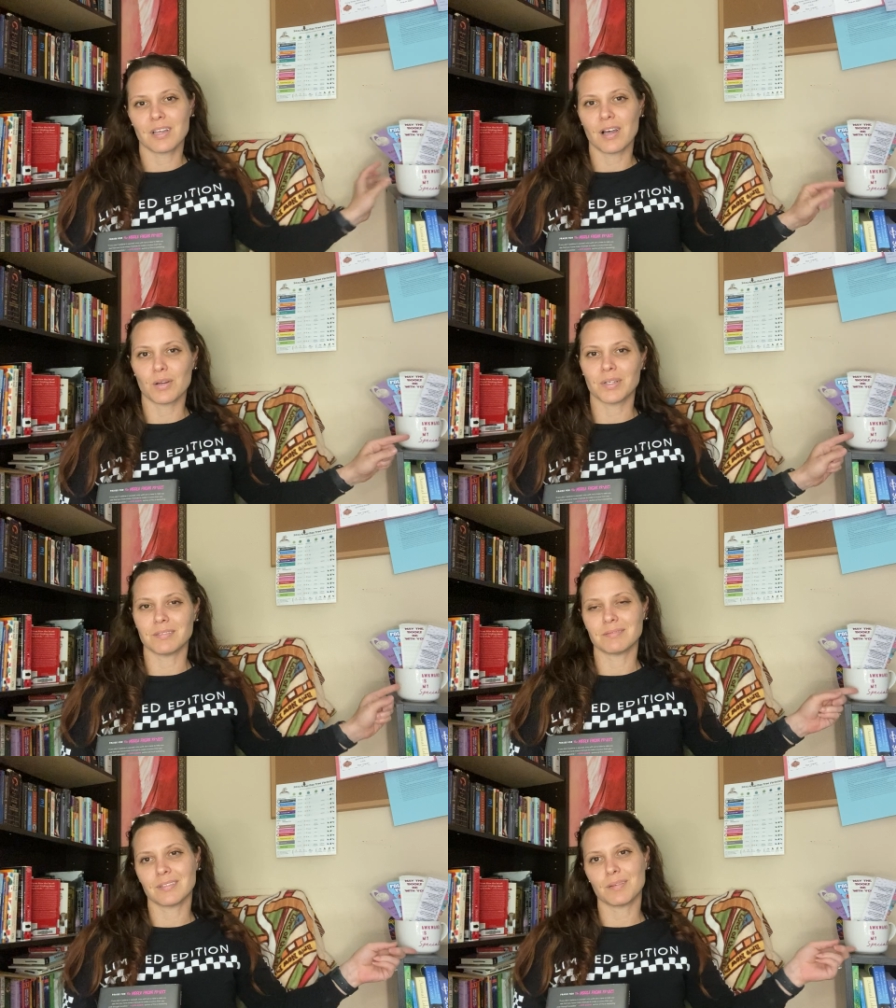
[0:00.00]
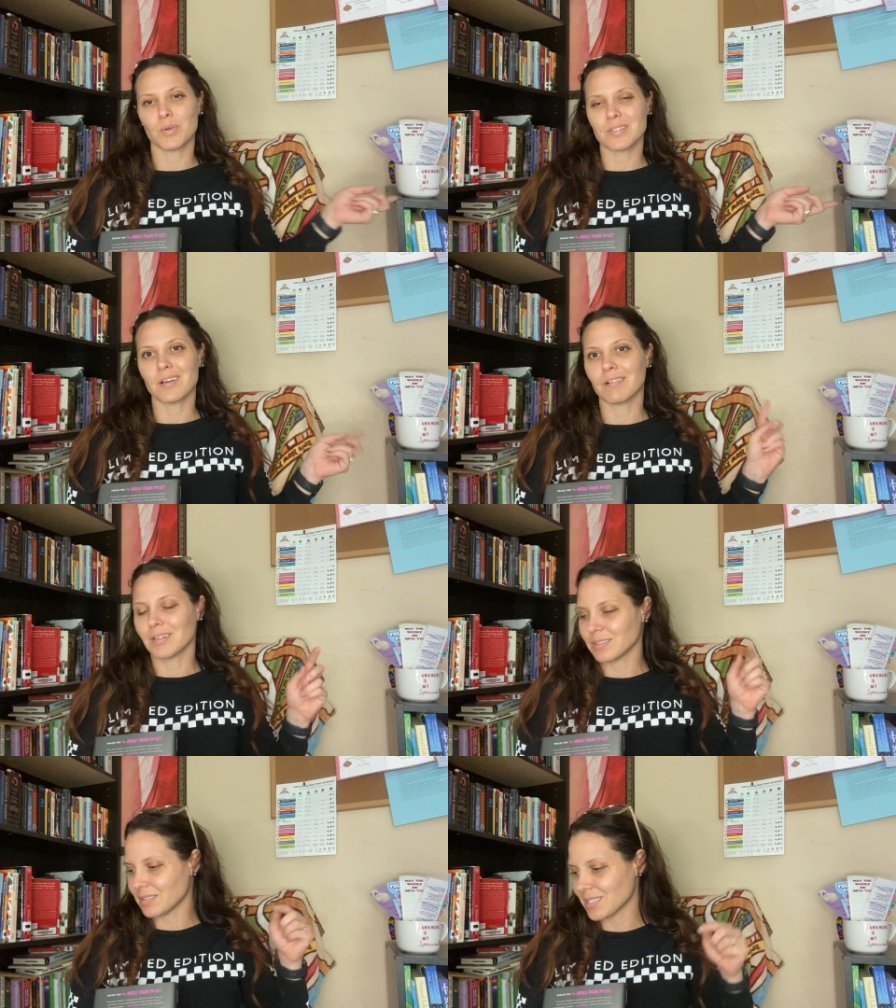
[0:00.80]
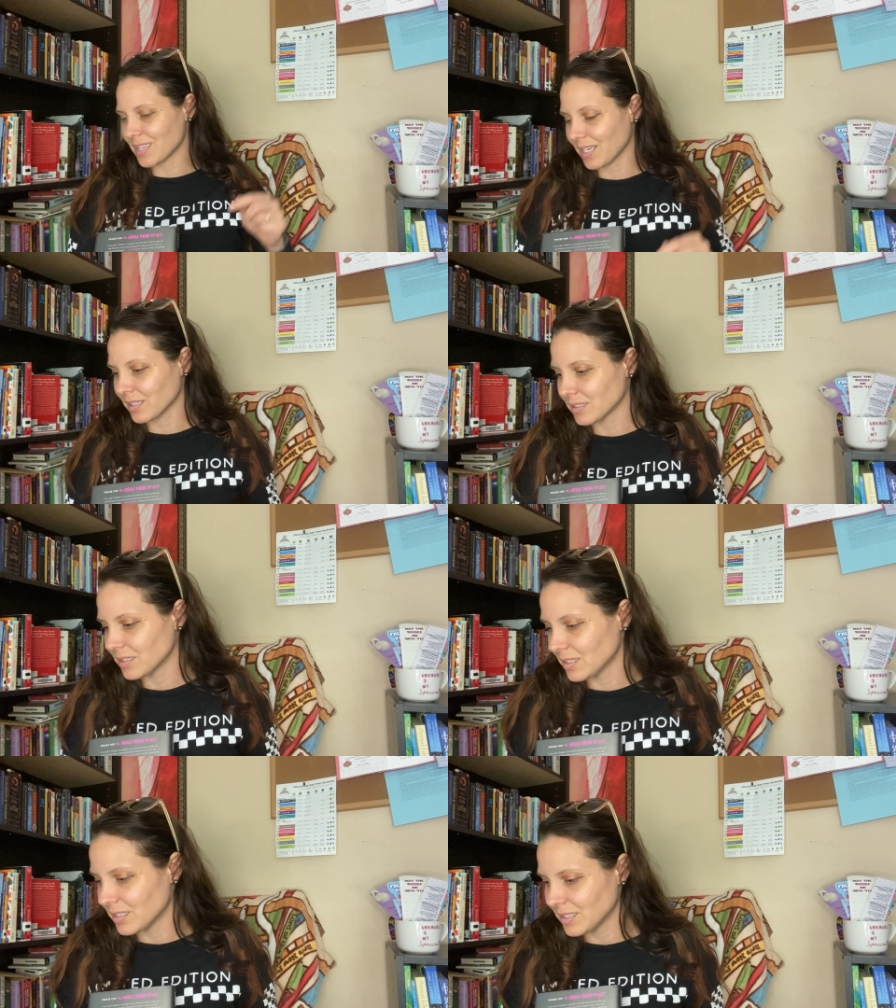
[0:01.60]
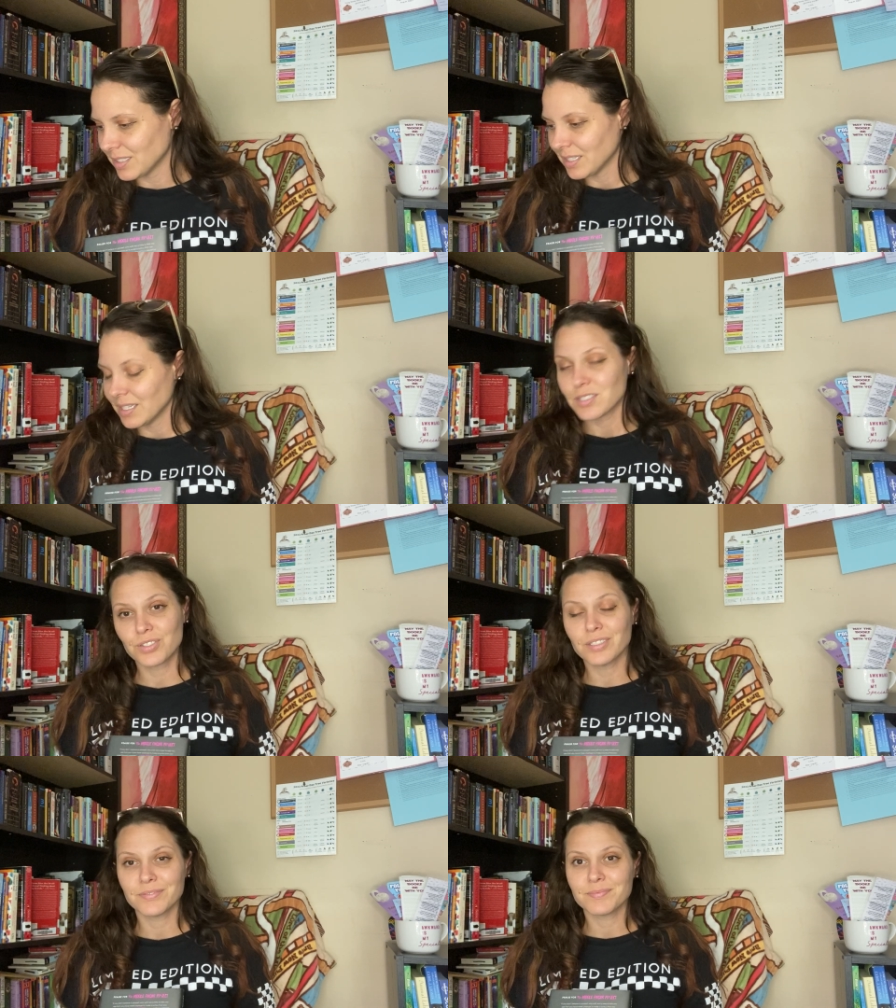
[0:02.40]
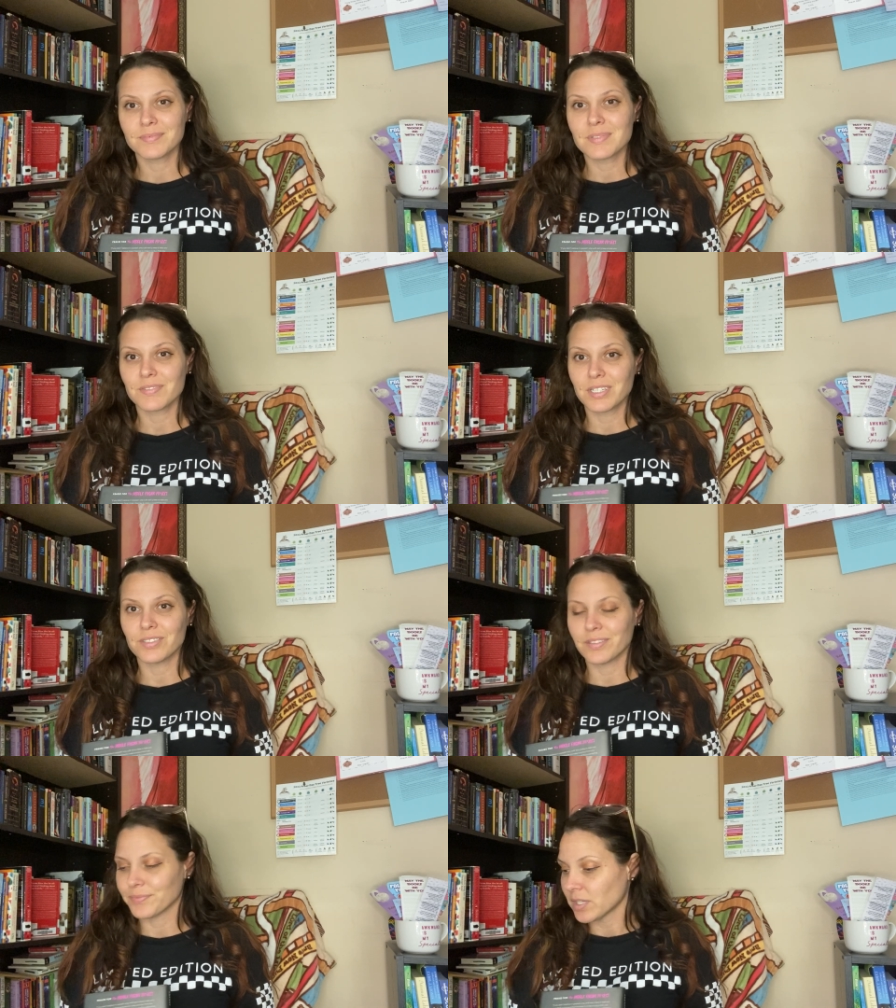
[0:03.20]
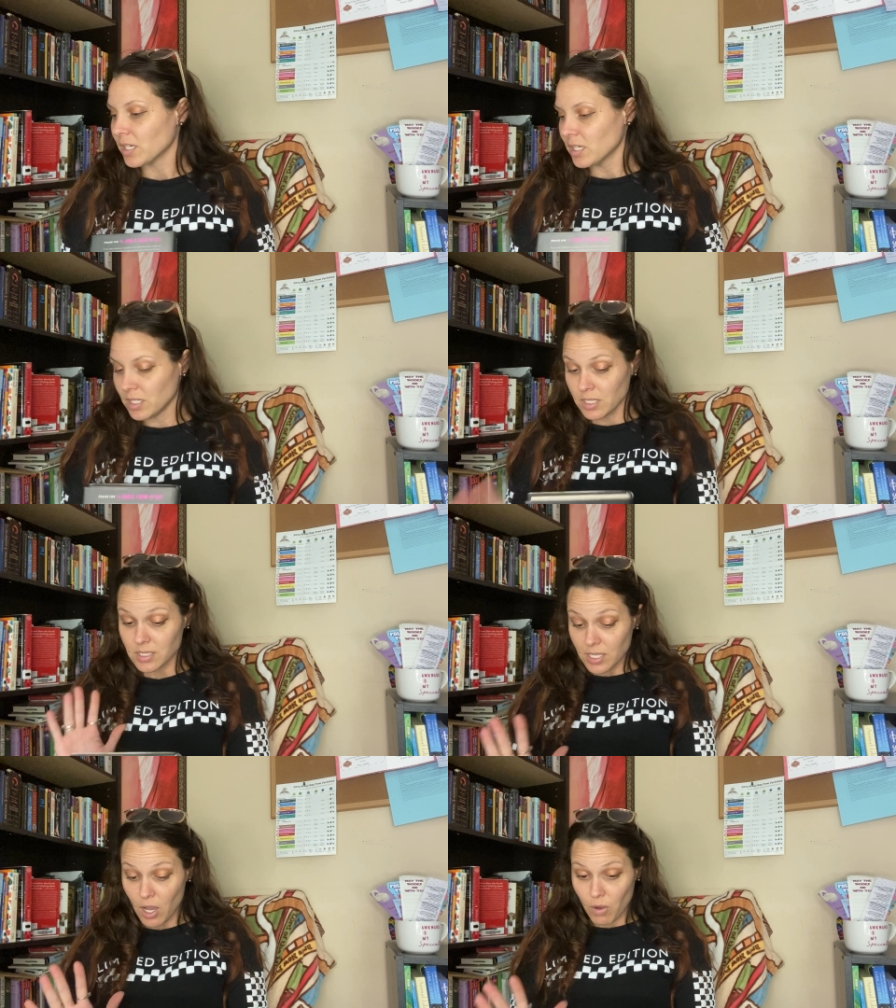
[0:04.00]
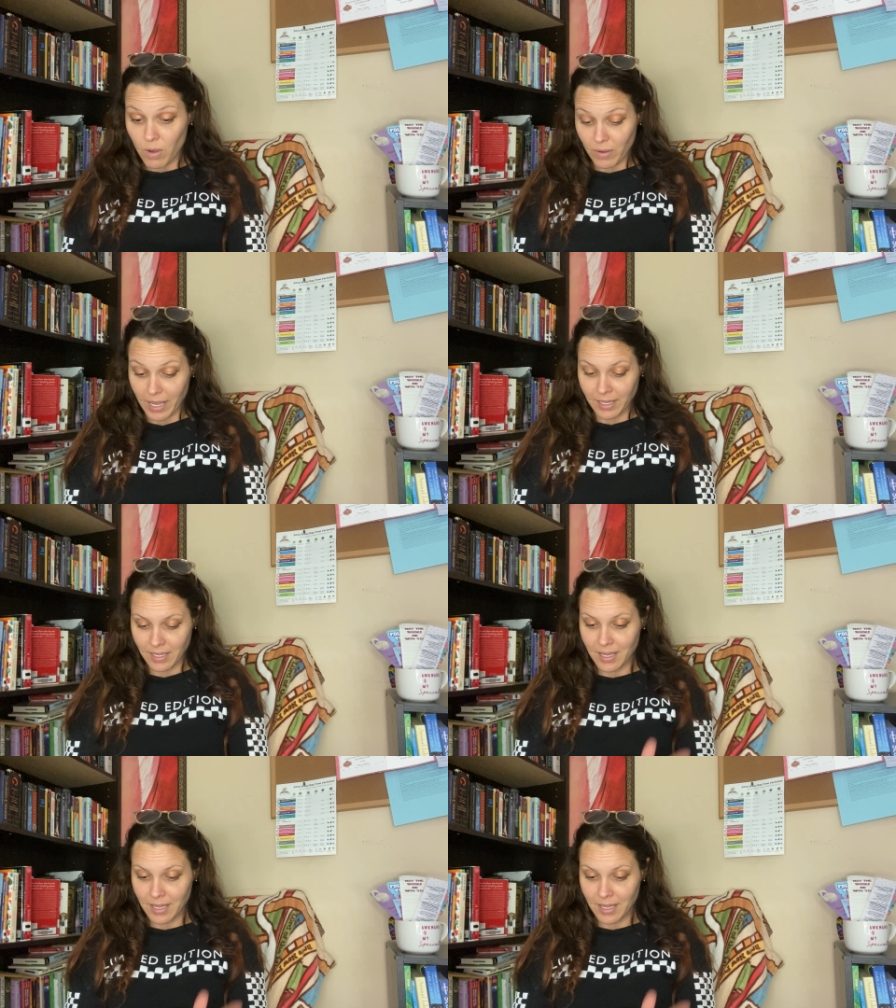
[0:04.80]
Awkward. I'm always awkward. It's a thing. It's true. It's very true. So, okay.